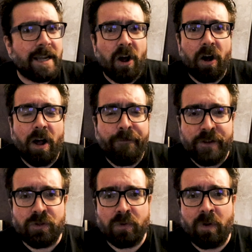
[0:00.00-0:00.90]
They're not
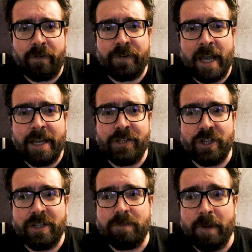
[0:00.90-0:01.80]
official qualifications,